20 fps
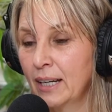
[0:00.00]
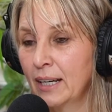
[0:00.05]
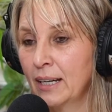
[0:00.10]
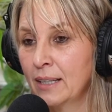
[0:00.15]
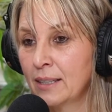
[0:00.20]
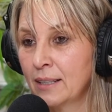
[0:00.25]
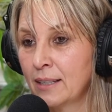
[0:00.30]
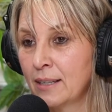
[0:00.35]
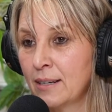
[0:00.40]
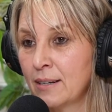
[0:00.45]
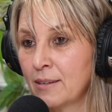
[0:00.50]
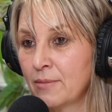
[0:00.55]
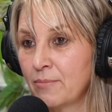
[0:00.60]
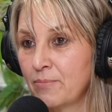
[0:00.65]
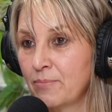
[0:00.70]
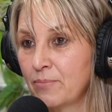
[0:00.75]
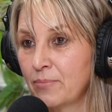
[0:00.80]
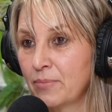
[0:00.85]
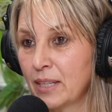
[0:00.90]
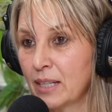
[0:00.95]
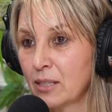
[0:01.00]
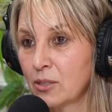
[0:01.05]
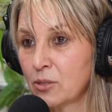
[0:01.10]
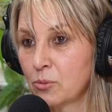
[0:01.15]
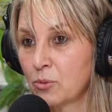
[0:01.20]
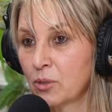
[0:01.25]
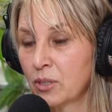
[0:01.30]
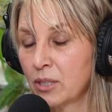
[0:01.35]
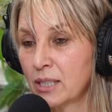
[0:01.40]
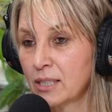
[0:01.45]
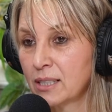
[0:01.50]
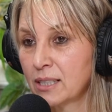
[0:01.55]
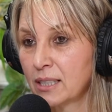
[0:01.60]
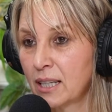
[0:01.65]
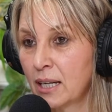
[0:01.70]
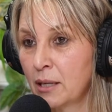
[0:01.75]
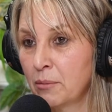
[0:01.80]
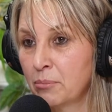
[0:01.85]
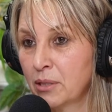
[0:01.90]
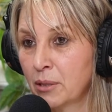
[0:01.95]
And that's where I
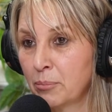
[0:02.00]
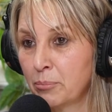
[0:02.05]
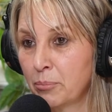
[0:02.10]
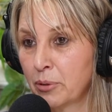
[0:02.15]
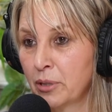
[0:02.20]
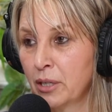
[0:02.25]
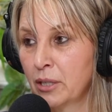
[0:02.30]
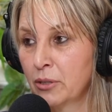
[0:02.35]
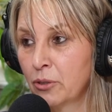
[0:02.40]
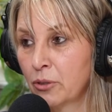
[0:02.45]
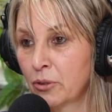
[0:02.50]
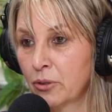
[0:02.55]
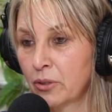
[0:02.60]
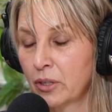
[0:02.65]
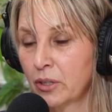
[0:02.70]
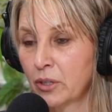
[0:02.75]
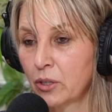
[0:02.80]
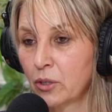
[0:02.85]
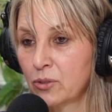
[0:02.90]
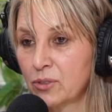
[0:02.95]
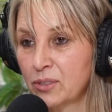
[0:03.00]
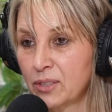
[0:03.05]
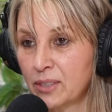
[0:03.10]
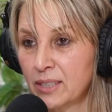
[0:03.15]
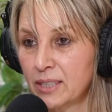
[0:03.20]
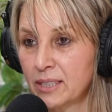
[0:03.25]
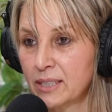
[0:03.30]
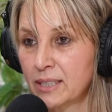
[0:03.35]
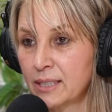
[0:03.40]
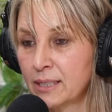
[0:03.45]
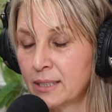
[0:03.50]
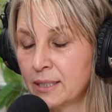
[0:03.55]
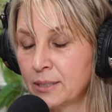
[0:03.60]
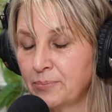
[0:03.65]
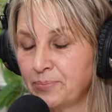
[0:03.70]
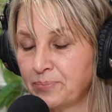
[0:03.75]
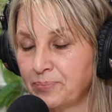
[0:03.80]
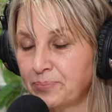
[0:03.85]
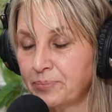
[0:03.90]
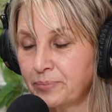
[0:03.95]
escaped the Prijedor and Kozarets and
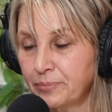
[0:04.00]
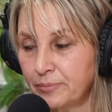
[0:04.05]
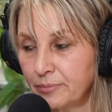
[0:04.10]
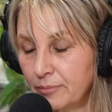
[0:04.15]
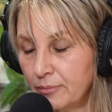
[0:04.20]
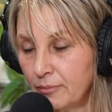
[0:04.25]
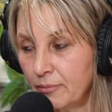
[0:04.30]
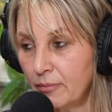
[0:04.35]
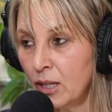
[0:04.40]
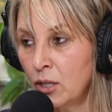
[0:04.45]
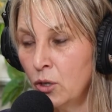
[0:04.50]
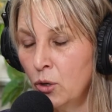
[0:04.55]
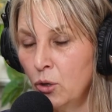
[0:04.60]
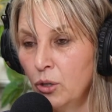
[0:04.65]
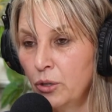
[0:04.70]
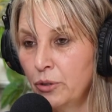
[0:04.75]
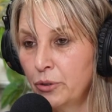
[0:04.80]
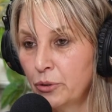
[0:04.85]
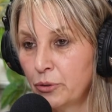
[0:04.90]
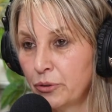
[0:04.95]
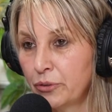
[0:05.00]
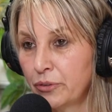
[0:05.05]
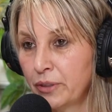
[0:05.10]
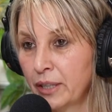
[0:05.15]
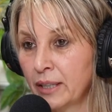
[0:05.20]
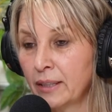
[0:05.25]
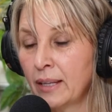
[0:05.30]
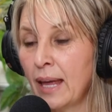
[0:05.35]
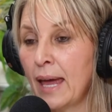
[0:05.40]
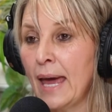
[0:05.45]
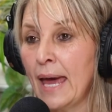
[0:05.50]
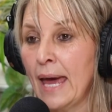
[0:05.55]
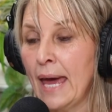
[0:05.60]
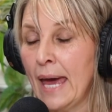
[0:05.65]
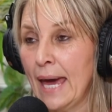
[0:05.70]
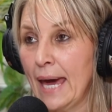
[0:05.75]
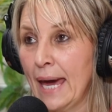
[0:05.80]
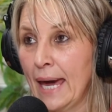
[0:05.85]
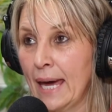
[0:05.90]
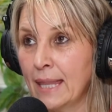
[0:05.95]
all those things.
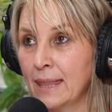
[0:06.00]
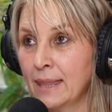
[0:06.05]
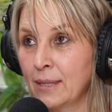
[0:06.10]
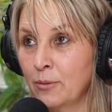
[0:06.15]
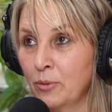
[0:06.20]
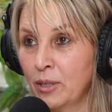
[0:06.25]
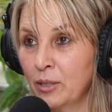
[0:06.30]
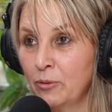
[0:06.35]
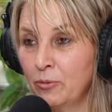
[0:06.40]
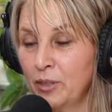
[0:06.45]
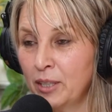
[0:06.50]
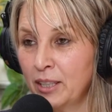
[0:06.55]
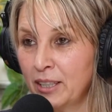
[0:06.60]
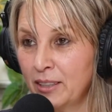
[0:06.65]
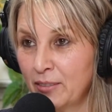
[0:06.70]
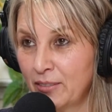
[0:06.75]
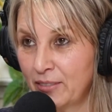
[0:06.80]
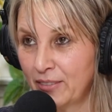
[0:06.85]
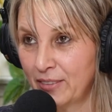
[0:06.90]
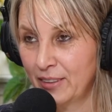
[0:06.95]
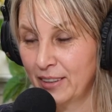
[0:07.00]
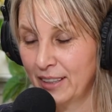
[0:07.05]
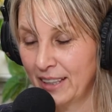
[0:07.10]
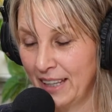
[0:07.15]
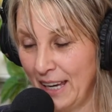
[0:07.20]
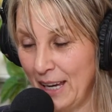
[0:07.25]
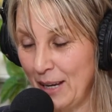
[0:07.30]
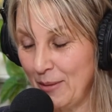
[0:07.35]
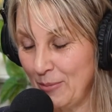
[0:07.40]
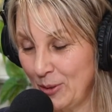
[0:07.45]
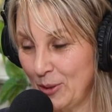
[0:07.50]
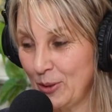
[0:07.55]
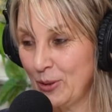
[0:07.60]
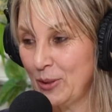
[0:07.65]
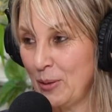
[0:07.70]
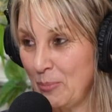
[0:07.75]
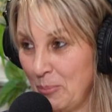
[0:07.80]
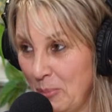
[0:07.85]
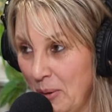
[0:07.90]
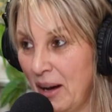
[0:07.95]
And when we came to
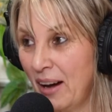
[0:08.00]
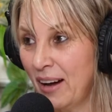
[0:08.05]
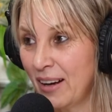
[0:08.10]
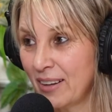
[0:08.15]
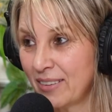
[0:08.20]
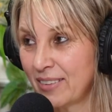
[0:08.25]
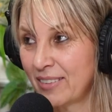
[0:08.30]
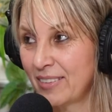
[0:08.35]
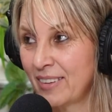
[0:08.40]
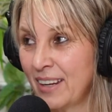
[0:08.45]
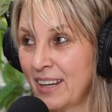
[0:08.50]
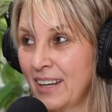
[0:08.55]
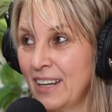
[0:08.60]
the bus,